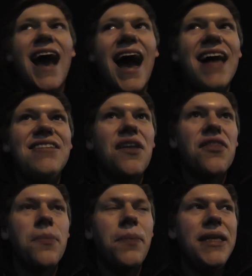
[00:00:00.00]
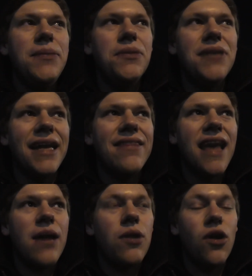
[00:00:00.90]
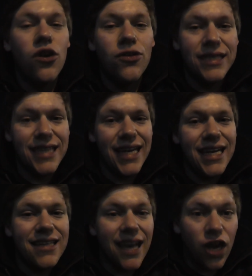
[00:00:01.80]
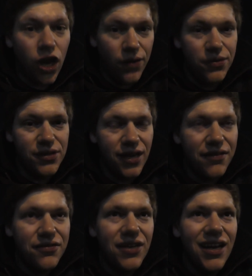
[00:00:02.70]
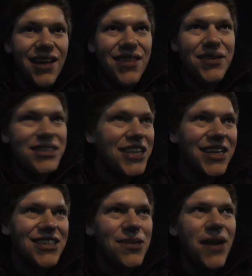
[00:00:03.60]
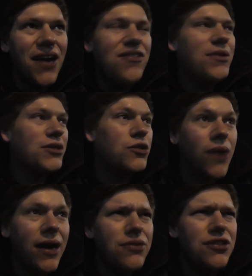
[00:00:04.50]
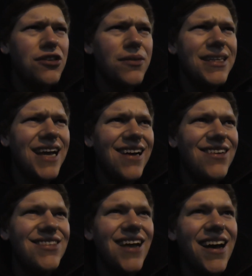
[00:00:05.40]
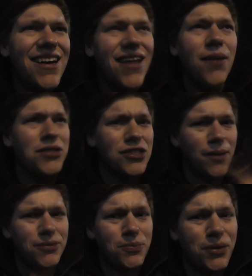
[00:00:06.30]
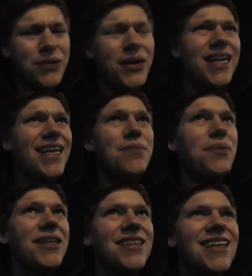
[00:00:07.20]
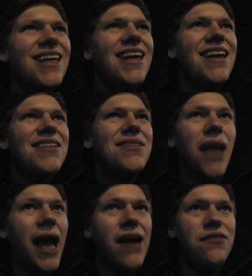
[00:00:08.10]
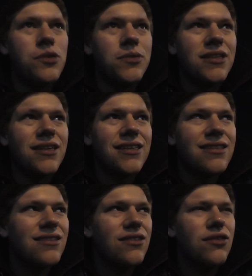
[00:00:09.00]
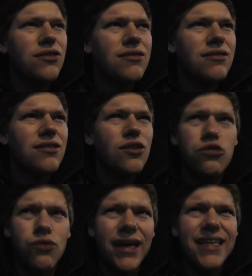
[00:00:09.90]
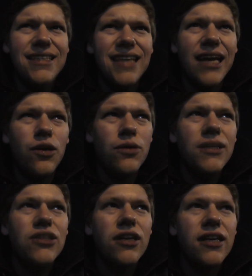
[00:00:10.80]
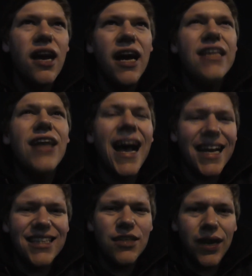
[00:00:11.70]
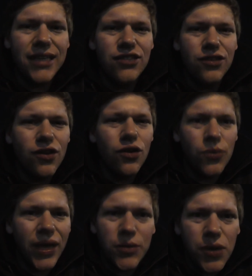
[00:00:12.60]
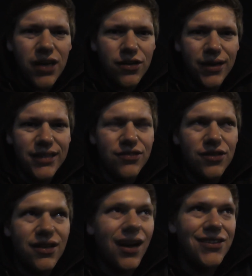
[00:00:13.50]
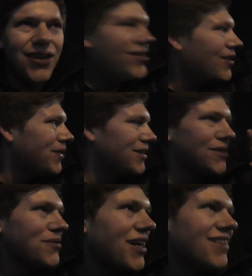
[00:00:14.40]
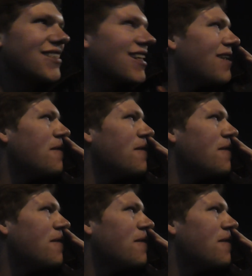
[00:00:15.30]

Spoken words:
and the people in there were already taking their clothes off. There were shirts coming off, there were trousers coming down. That was stopped pretty quickly, but everyone was like crazy, almost like either acting crazy drunk or they were crazy drunk. I don't know which it was.